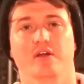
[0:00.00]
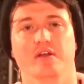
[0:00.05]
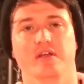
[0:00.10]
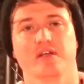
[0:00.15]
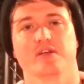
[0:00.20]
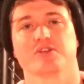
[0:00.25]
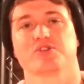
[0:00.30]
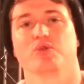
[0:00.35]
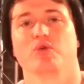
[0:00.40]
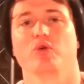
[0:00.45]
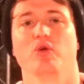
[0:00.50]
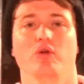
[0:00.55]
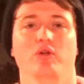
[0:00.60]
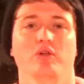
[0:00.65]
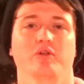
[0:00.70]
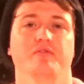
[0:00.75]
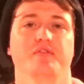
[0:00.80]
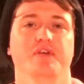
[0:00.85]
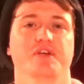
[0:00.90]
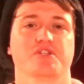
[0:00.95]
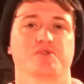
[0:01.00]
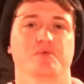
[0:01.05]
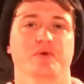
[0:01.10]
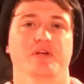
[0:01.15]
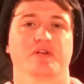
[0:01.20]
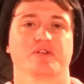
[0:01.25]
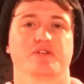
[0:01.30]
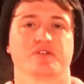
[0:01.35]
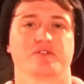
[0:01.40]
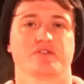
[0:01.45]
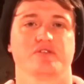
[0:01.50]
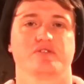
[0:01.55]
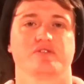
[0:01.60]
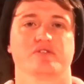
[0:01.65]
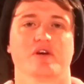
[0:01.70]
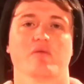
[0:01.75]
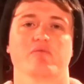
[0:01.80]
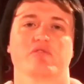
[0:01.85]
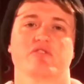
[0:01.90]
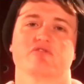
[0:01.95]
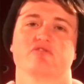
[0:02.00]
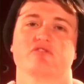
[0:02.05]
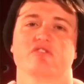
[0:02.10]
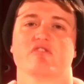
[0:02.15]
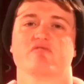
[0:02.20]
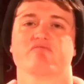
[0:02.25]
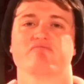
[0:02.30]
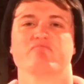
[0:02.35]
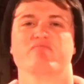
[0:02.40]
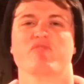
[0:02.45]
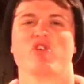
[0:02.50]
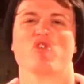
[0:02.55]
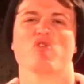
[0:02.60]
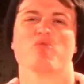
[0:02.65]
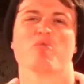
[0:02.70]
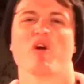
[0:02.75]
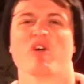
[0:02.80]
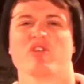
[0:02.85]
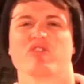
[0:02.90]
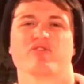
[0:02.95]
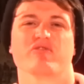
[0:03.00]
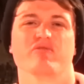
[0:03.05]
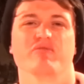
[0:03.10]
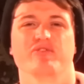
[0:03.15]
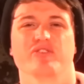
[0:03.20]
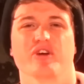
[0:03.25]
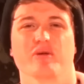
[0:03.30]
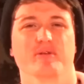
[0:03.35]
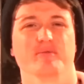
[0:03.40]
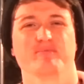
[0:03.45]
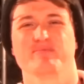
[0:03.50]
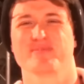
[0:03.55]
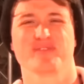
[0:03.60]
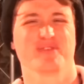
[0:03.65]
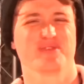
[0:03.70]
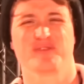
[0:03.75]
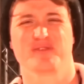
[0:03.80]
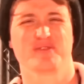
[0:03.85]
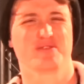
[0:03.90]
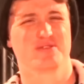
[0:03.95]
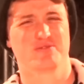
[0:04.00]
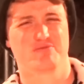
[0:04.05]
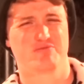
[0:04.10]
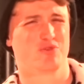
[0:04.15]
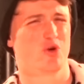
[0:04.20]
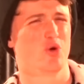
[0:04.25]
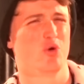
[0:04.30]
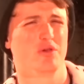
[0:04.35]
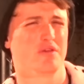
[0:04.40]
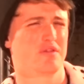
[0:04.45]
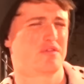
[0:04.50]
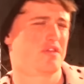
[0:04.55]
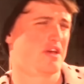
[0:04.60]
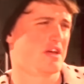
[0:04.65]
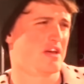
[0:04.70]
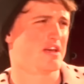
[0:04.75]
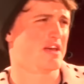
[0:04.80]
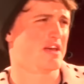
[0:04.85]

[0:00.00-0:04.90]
And here's all of this week's WTF Moments from Roll the thing